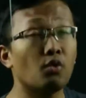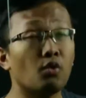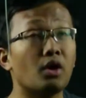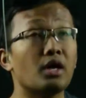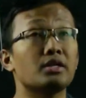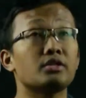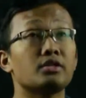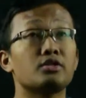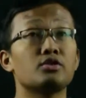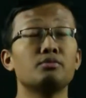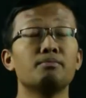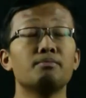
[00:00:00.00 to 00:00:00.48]

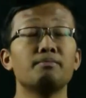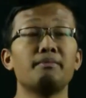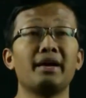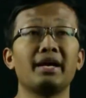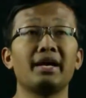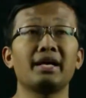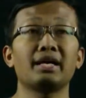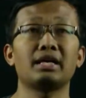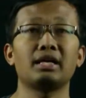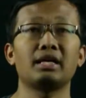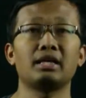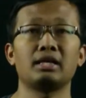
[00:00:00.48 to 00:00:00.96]
want to
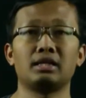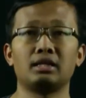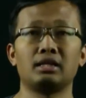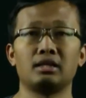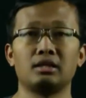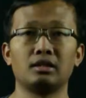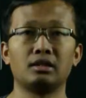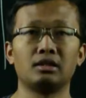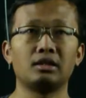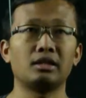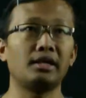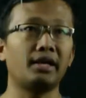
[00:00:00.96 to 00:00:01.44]
make
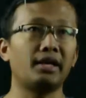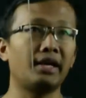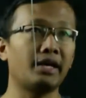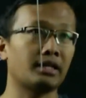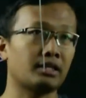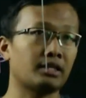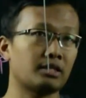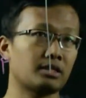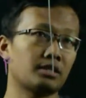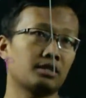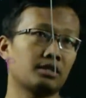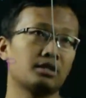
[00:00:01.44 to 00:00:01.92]

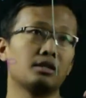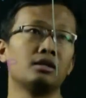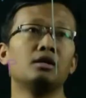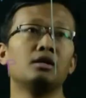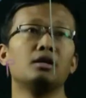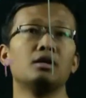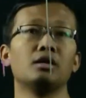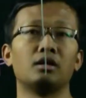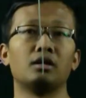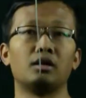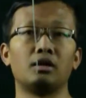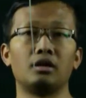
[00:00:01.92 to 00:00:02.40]

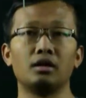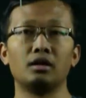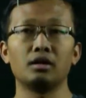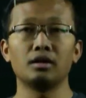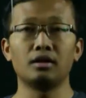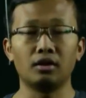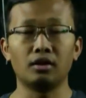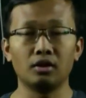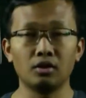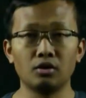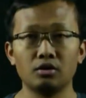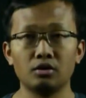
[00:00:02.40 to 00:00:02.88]
x all
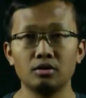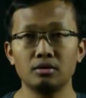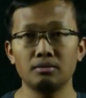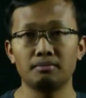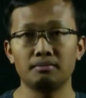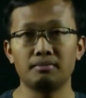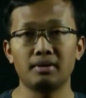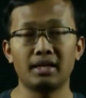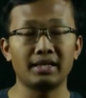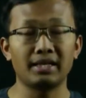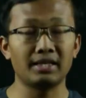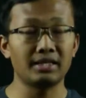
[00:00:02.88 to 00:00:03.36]

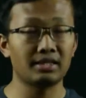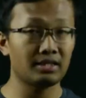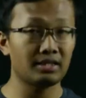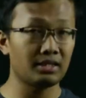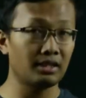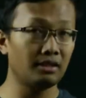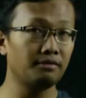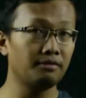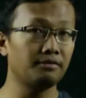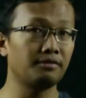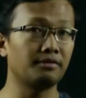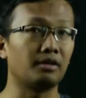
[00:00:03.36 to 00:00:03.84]
alone by
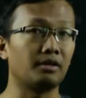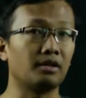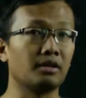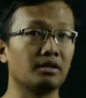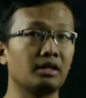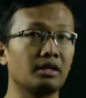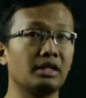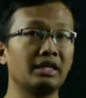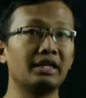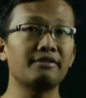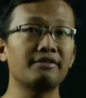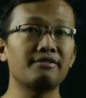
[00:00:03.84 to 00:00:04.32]
itself on
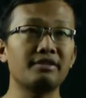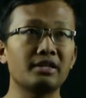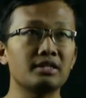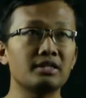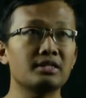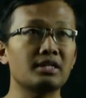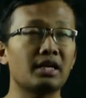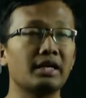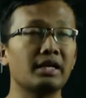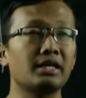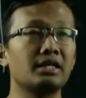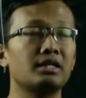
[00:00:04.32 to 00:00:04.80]
the left hand
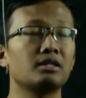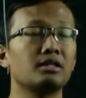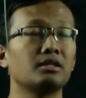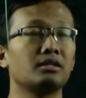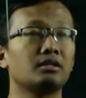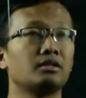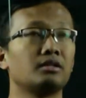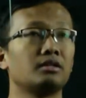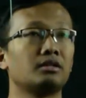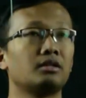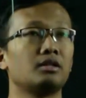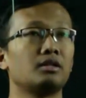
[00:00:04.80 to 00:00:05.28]
side.
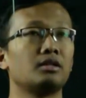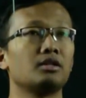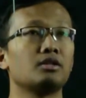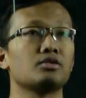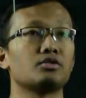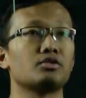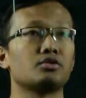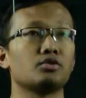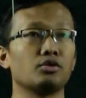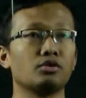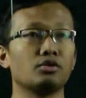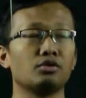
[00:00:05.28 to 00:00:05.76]

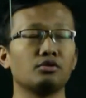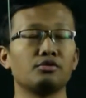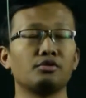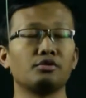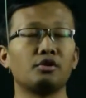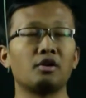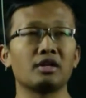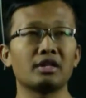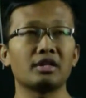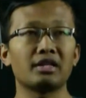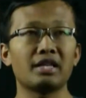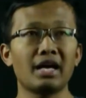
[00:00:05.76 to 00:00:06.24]
So
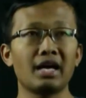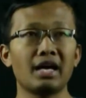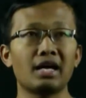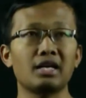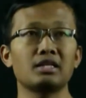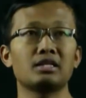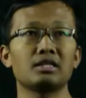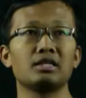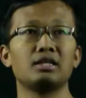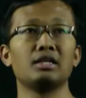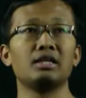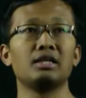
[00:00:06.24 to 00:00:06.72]
for
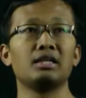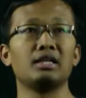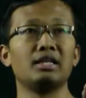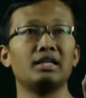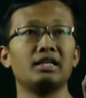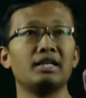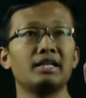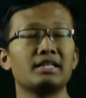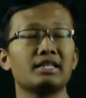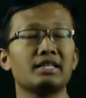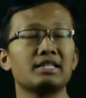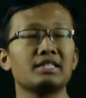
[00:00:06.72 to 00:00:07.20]
that,
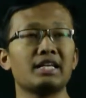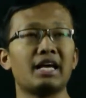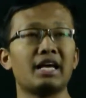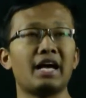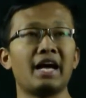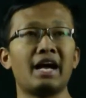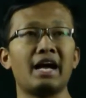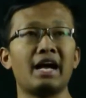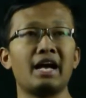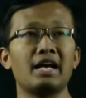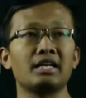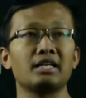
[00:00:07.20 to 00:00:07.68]
let us
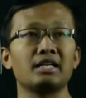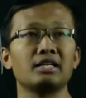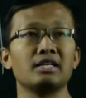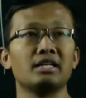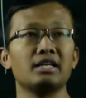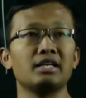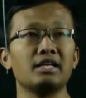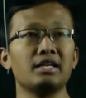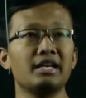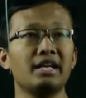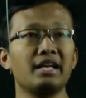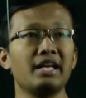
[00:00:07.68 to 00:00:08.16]

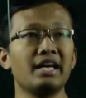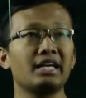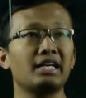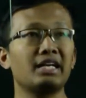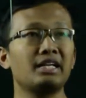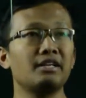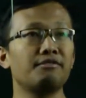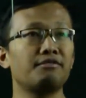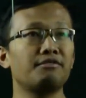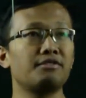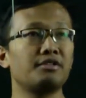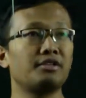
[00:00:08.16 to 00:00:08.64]
add
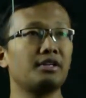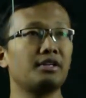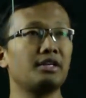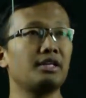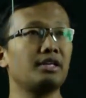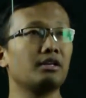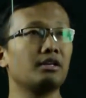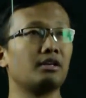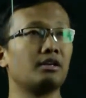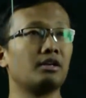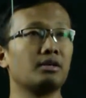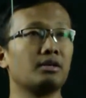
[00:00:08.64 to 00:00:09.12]

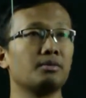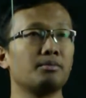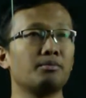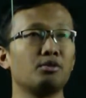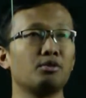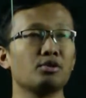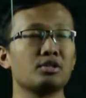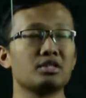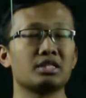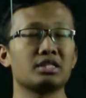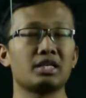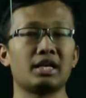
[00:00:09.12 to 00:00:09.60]
-3 on
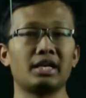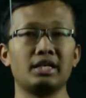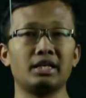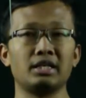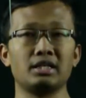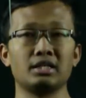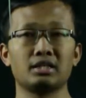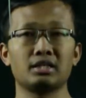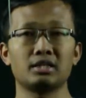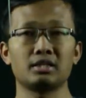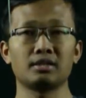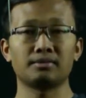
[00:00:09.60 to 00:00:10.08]
both
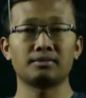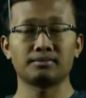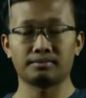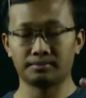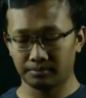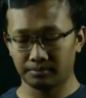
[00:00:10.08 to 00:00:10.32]
sides.